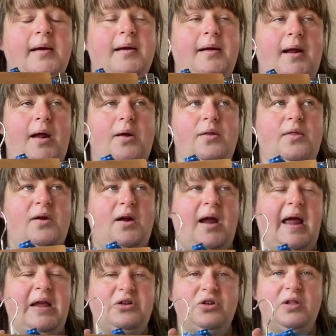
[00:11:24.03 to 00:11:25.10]
Now they're
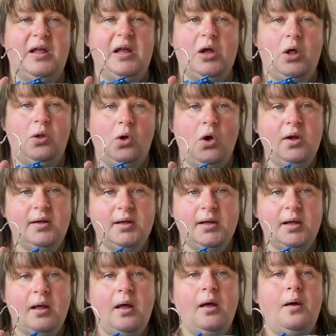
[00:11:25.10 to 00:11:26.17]
actually culottes,
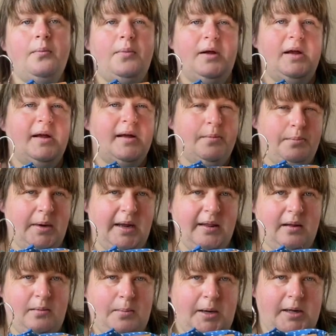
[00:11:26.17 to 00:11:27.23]
but you can make
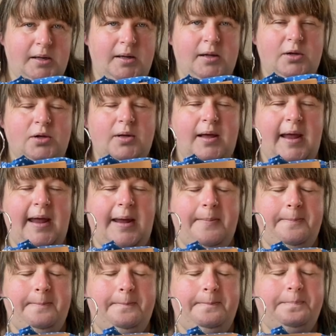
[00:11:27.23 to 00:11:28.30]
them into
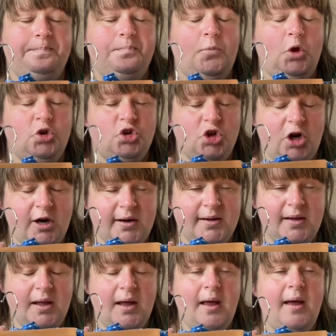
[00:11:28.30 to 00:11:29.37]
shorts,
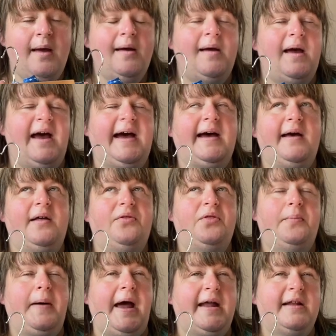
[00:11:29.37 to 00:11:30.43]
and the
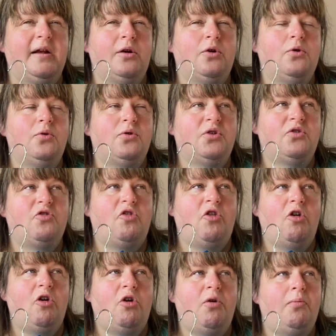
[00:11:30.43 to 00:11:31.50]
pattern goes
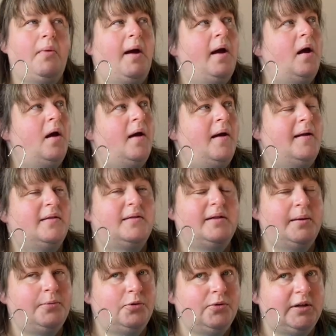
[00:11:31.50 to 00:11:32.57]
from a
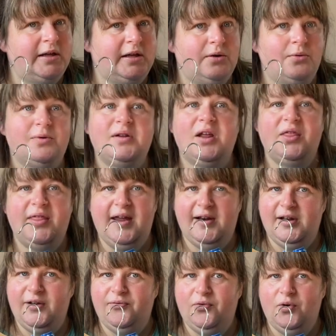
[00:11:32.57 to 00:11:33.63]
00 to
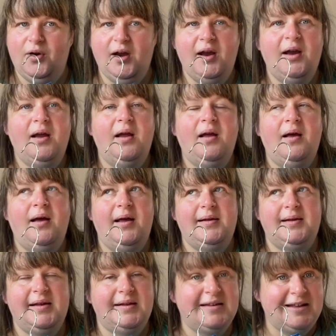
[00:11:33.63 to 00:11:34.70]
34.
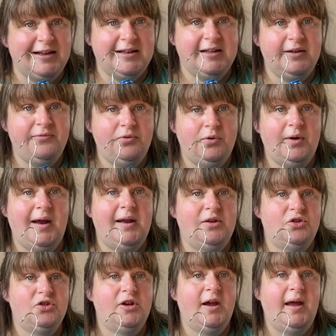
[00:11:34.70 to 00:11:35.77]
It's a
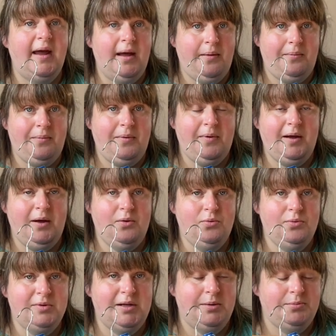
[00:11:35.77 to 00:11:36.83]
64-inch hip. It
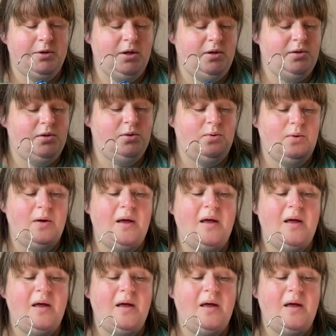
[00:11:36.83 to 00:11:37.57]
goes up to, so